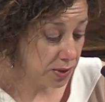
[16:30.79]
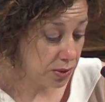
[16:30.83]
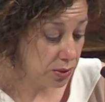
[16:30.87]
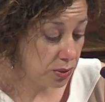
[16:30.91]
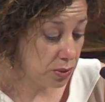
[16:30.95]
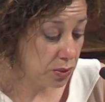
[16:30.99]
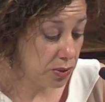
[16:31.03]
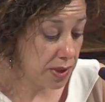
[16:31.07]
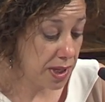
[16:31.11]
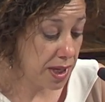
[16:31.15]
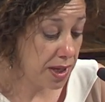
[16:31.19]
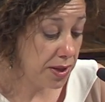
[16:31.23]

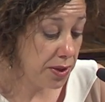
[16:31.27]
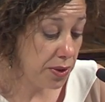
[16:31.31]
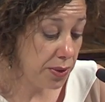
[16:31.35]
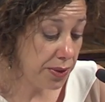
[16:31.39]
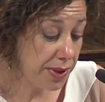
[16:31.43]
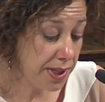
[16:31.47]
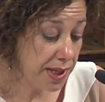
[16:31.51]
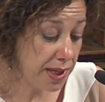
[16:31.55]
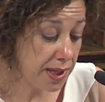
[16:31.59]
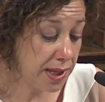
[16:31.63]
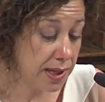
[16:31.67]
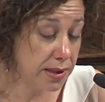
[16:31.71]
to a
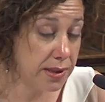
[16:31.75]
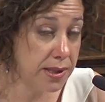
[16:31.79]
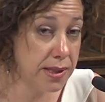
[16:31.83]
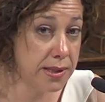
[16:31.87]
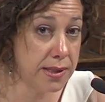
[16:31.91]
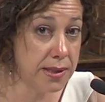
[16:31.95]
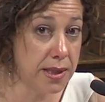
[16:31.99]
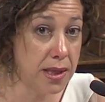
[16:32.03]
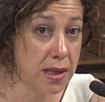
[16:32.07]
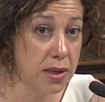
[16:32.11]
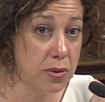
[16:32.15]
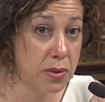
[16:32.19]
unique and
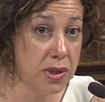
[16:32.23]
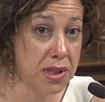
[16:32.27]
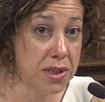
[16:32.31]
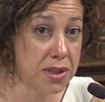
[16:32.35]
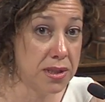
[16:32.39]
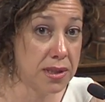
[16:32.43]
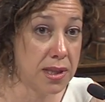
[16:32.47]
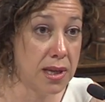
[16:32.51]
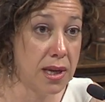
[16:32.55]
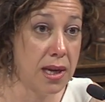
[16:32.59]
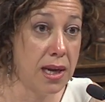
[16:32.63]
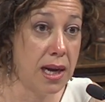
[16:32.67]

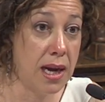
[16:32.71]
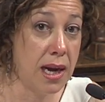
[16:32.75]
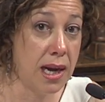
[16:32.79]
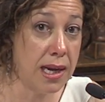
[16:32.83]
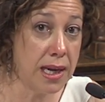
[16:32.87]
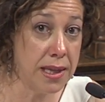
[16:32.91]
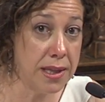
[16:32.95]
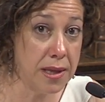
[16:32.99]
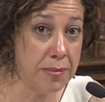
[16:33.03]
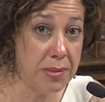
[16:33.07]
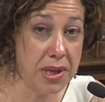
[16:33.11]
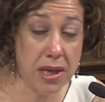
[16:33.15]
distinguished
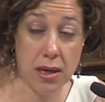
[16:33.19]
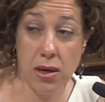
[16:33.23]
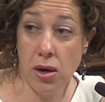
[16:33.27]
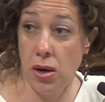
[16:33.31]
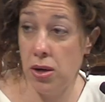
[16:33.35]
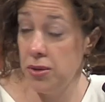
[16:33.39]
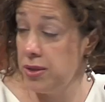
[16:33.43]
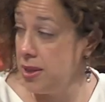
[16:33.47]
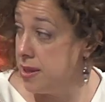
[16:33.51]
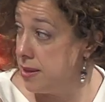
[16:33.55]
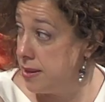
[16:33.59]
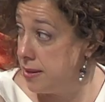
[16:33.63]
academic
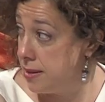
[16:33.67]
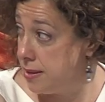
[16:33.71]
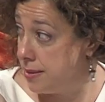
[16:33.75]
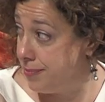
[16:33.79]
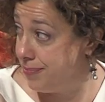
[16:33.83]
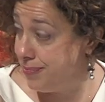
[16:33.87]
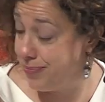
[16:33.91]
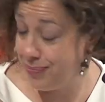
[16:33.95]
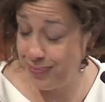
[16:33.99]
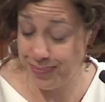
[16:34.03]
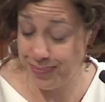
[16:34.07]
audience.